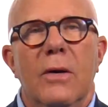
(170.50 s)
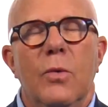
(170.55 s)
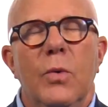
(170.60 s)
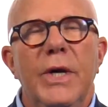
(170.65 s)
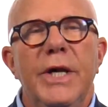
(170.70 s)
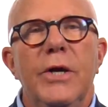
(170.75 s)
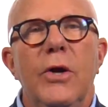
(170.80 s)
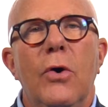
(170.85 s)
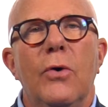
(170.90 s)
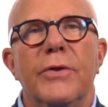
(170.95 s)

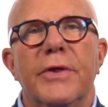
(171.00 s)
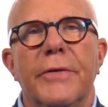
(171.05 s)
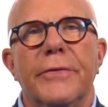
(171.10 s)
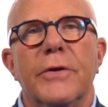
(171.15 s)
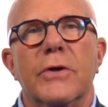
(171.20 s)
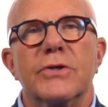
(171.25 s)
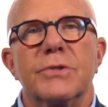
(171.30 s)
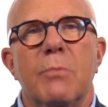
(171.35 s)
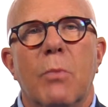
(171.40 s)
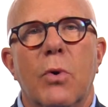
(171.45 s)
We know that
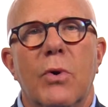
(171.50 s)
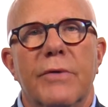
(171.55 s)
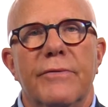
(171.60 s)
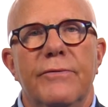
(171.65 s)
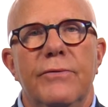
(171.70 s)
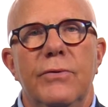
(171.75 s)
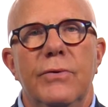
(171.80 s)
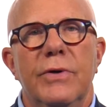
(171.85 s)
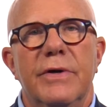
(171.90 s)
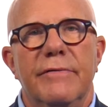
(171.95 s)
there's more
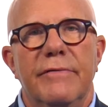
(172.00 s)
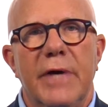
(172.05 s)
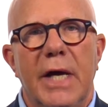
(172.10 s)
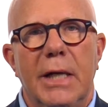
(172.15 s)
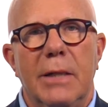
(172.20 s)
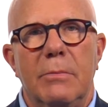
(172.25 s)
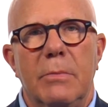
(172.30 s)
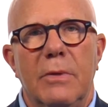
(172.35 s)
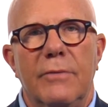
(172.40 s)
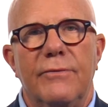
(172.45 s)
food
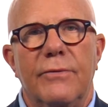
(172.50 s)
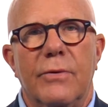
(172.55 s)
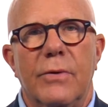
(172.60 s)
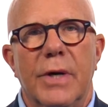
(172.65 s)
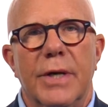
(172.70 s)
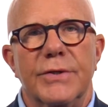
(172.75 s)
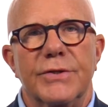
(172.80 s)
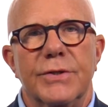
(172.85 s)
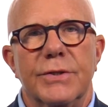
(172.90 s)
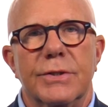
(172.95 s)
available
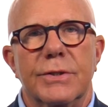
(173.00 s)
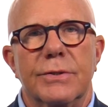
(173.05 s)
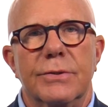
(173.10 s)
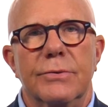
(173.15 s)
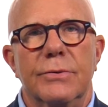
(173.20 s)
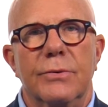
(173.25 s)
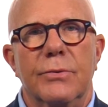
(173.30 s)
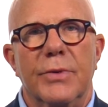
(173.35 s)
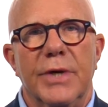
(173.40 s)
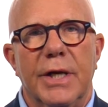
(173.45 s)
for us
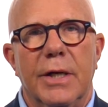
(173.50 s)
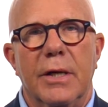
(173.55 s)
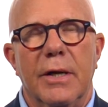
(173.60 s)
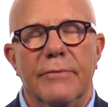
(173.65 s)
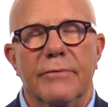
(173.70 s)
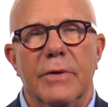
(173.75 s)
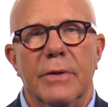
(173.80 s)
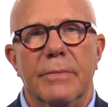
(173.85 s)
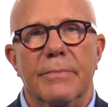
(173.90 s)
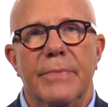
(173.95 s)
to
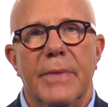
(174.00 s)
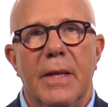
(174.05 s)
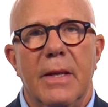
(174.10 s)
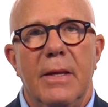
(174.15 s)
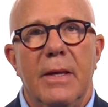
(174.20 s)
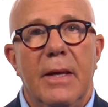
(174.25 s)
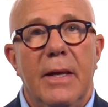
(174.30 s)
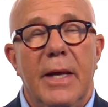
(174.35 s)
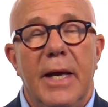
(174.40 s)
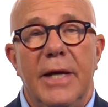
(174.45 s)
recover.
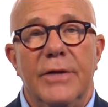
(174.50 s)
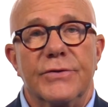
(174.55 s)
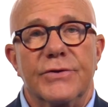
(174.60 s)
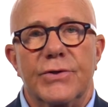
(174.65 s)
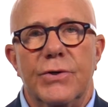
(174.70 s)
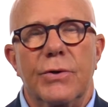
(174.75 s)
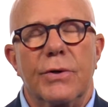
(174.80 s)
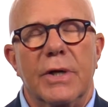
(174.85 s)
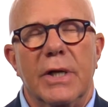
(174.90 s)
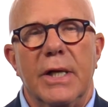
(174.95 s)
And
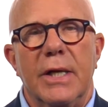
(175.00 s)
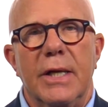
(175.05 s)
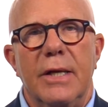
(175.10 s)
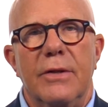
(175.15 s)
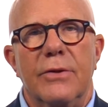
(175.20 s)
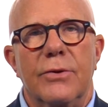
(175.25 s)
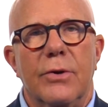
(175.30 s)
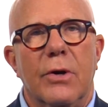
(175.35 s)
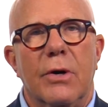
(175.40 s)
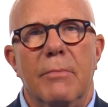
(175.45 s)
certainly,
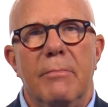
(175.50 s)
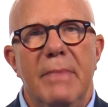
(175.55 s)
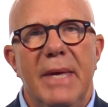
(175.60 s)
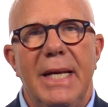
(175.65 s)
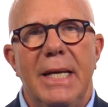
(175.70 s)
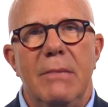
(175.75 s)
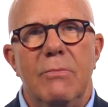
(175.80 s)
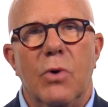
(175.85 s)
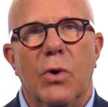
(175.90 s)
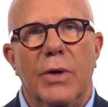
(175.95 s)
there are
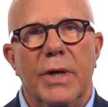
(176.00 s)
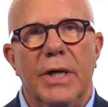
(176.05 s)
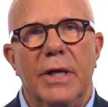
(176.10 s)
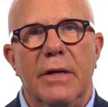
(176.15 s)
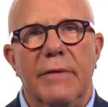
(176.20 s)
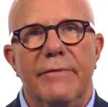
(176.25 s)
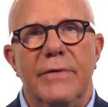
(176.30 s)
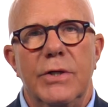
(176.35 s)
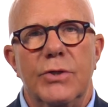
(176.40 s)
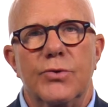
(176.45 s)
many more
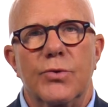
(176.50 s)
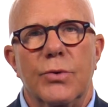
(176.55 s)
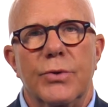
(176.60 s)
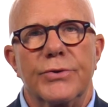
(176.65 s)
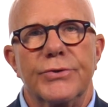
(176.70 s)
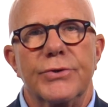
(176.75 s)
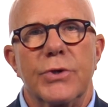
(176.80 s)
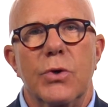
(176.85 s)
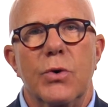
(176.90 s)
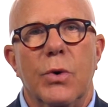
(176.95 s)

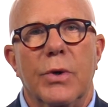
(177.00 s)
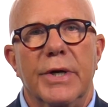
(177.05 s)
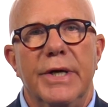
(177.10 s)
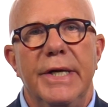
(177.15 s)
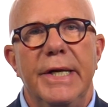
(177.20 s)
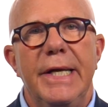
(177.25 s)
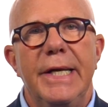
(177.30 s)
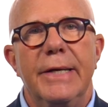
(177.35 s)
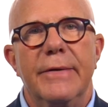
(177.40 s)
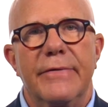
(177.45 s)
individuals who are
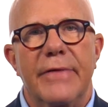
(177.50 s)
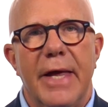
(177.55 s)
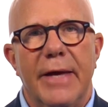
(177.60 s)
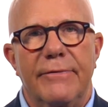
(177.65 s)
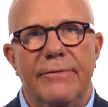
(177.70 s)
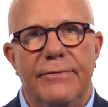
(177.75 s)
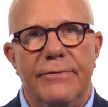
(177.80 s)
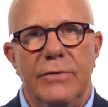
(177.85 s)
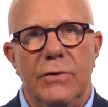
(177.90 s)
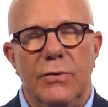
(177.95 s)
in need of
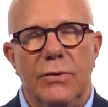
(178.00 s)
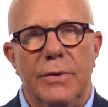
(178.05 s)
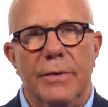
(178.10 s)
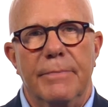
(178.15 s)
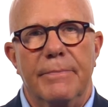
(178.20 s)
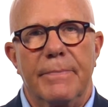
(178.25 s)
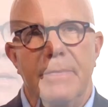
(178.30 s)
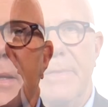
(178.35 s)
that food.